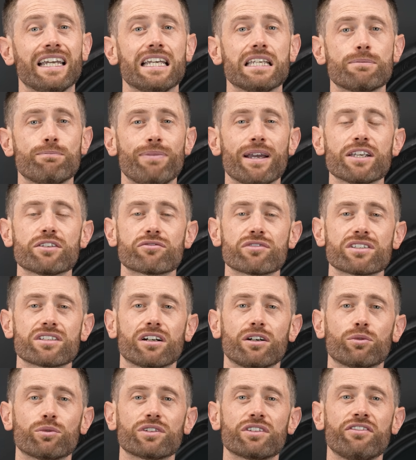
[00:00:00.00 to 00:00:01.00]
its best
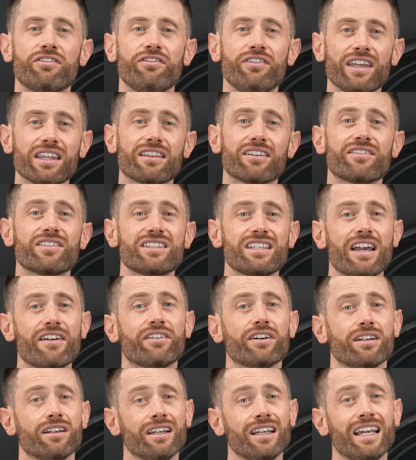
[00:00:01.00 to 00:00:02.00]
result was 5th of
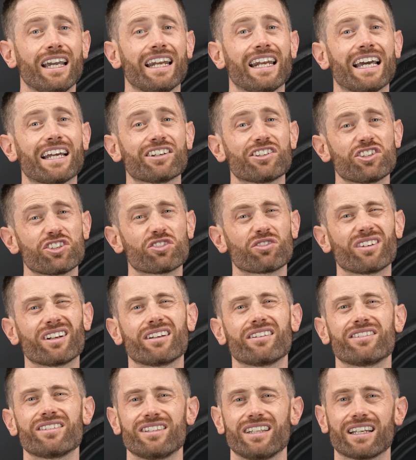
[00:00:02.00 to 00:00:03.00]
7 and had a string
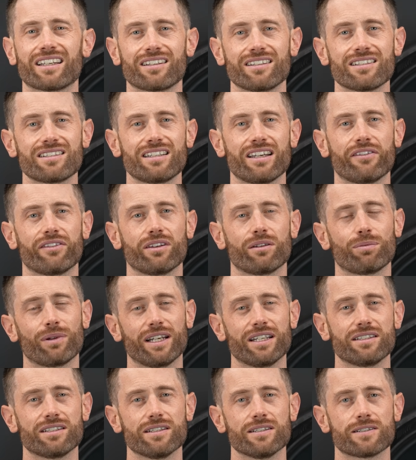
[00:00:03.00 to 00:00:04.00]
of 6th and 7th
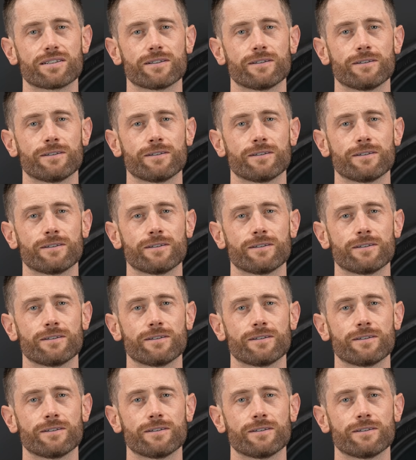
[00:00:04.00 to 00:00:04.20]
places.